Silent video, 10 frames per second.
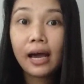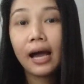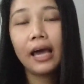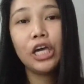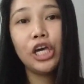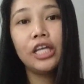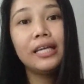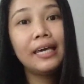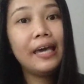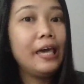I can
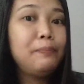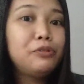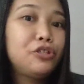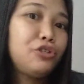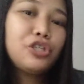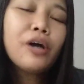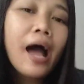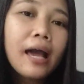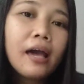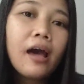keep
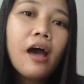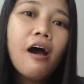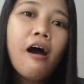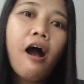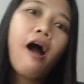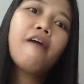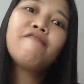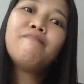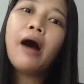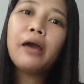track of
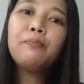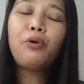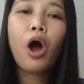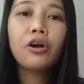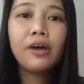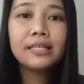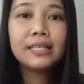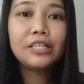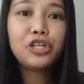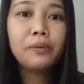my progress
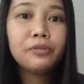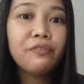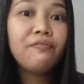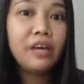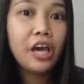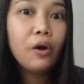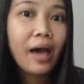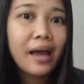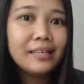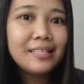in terms of video
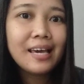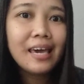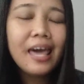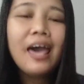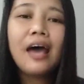editing,